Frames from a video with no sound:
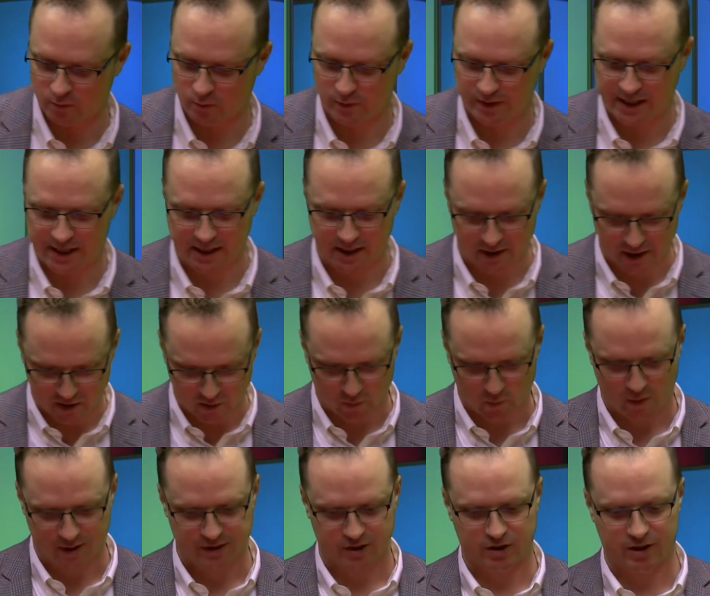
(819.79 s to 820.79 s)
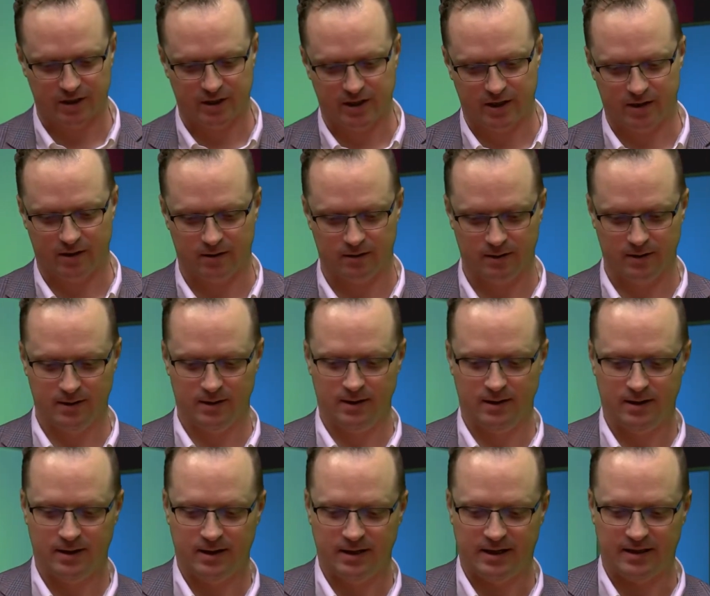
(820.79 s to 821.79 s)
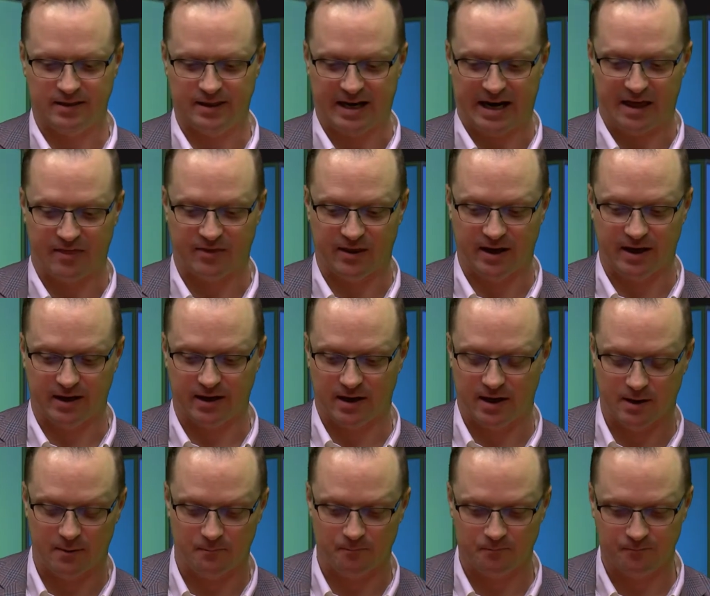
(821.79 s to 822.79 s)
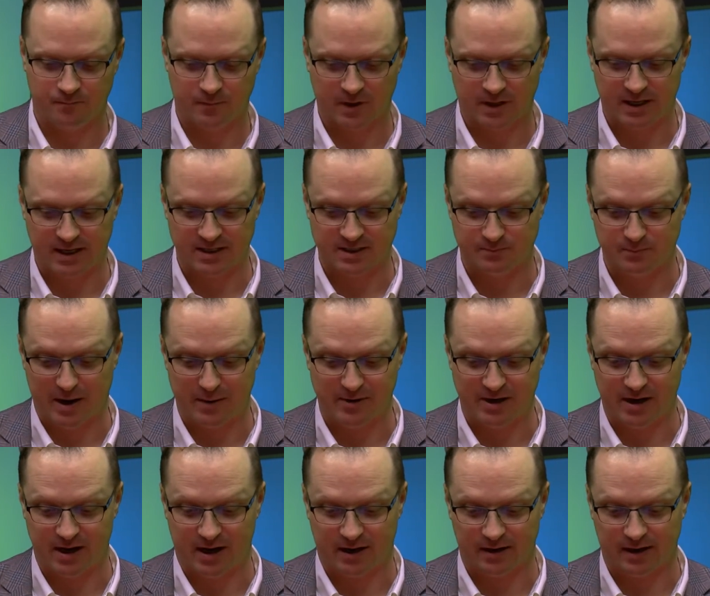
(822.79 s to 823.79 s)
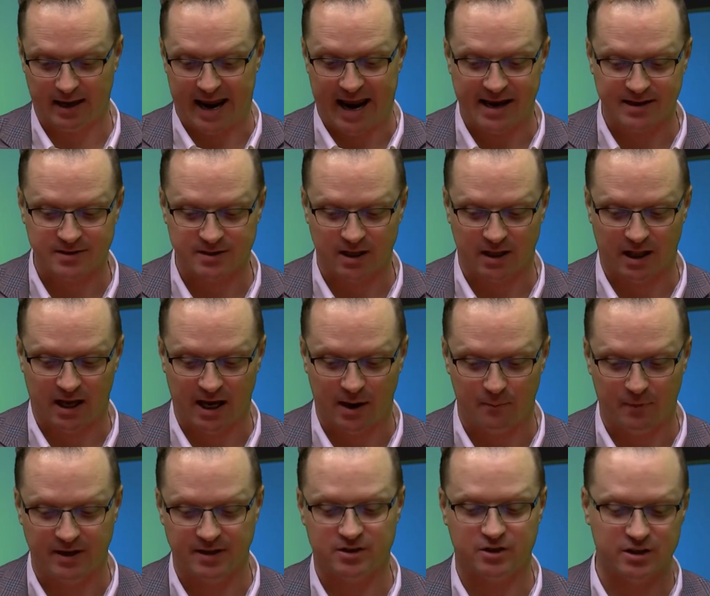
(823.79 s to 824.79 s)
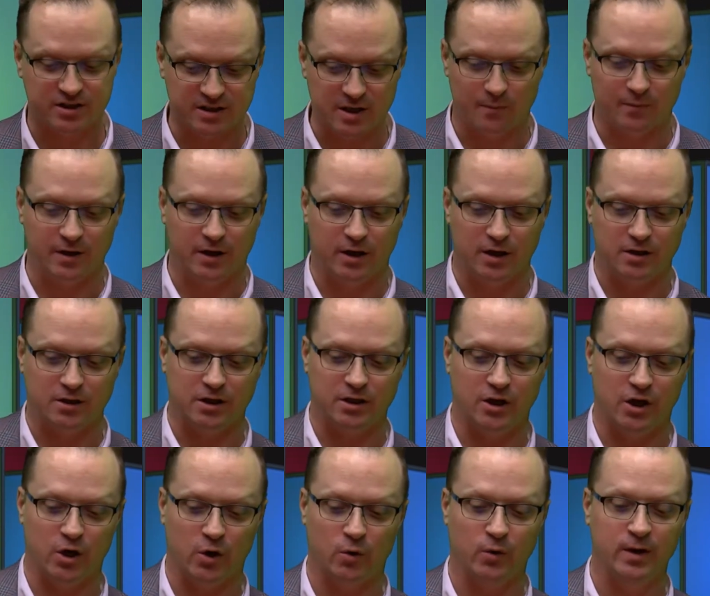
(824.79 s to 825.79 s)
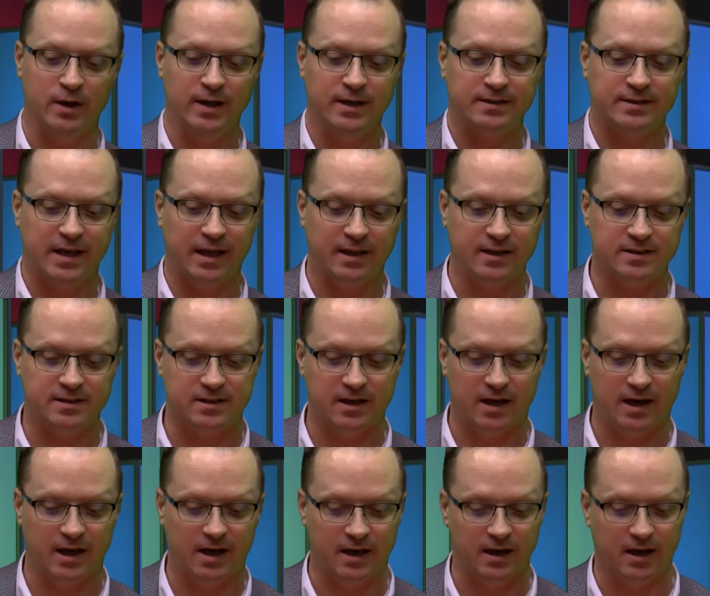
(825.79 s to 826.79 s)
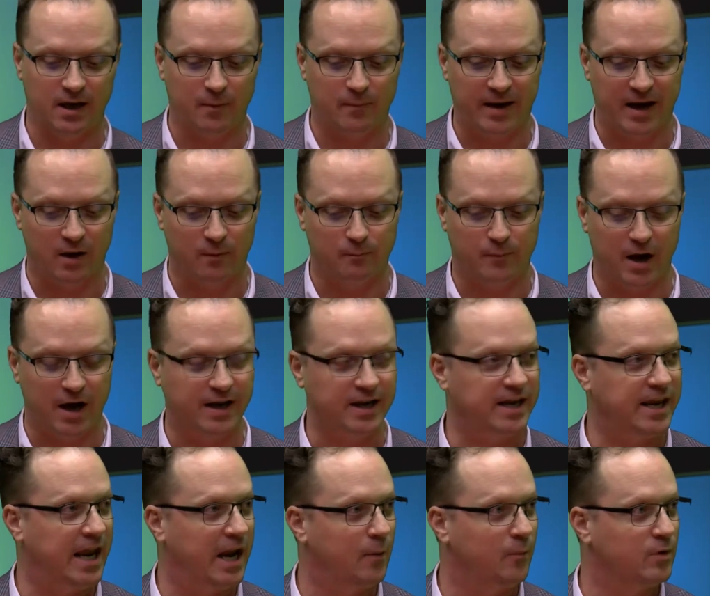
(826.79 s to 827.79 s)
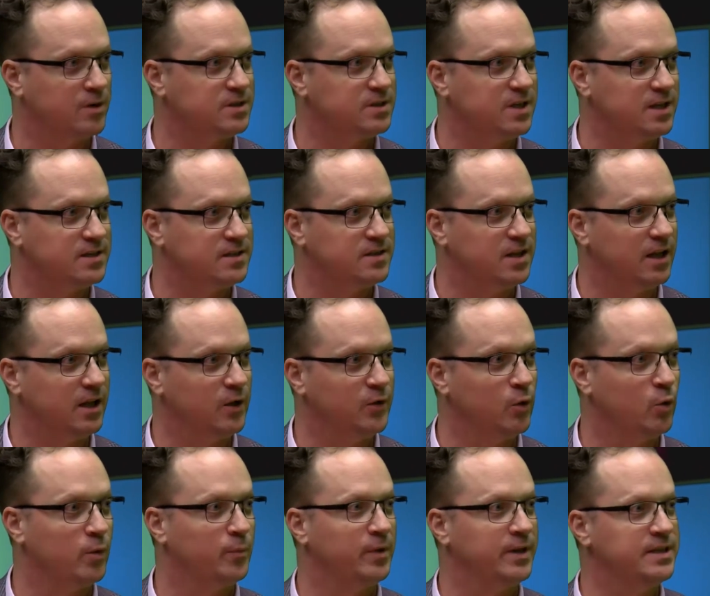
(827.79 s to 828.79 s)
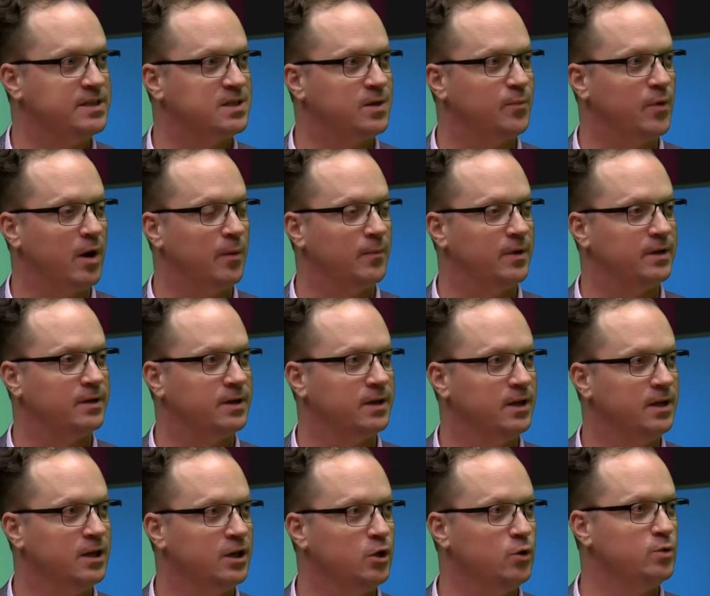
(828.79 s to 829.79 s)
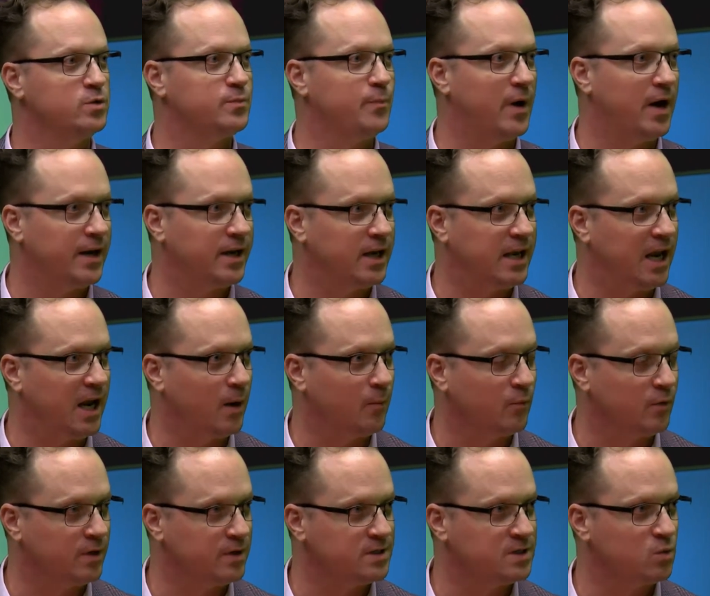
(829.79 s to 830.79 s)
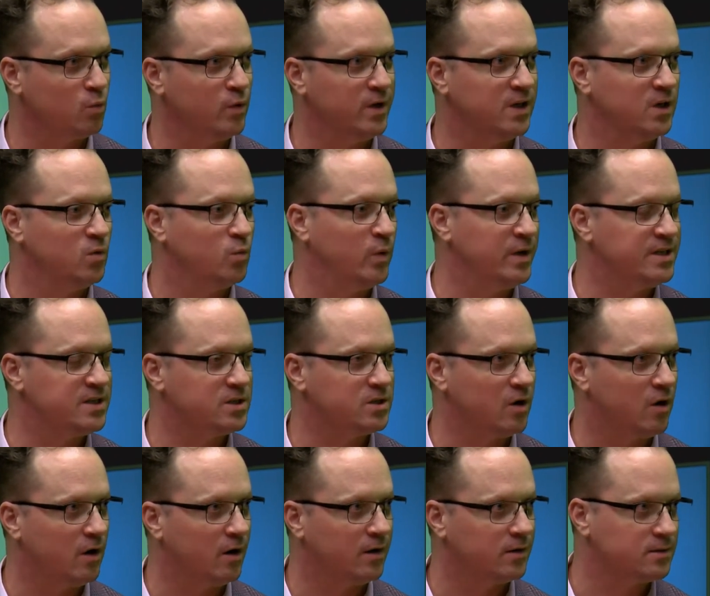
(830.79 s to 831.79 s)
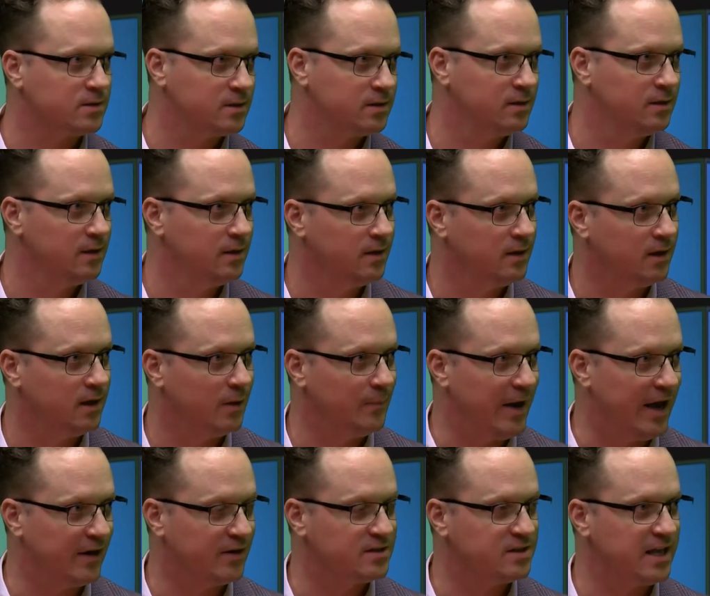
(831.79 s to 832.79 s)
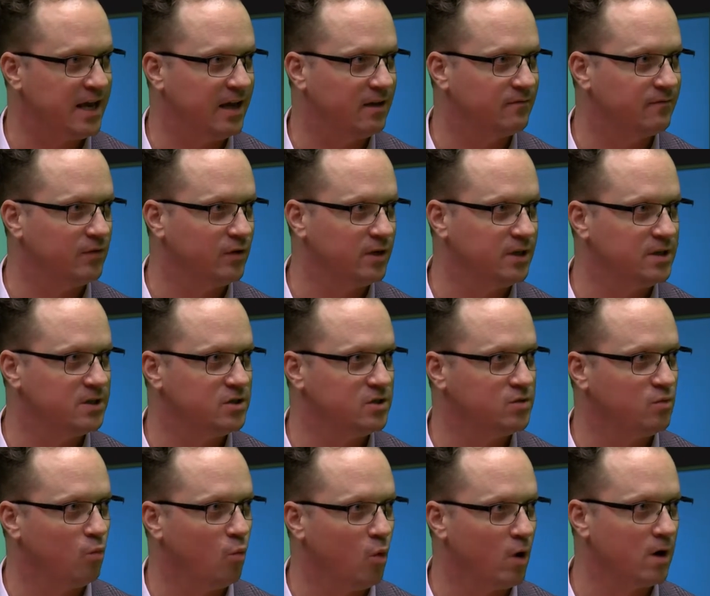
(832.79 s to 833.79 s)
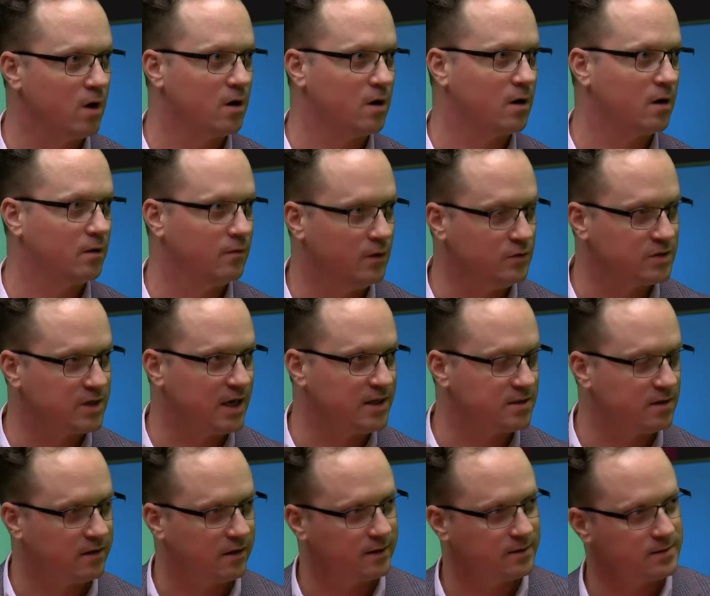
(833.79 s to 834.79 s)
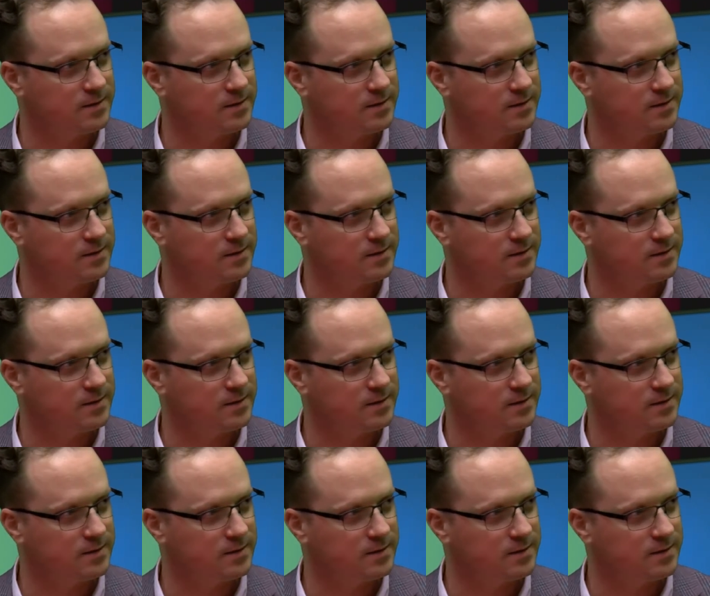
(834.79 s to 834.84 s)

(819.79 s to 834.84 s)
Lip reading: We got another question here that I think is maybe not asked a lot, but is just something good to know. Tell us about body cameras. Does the Lenoir Police Department use body cameras? When did we start? How does that footage work? Those kinds of things.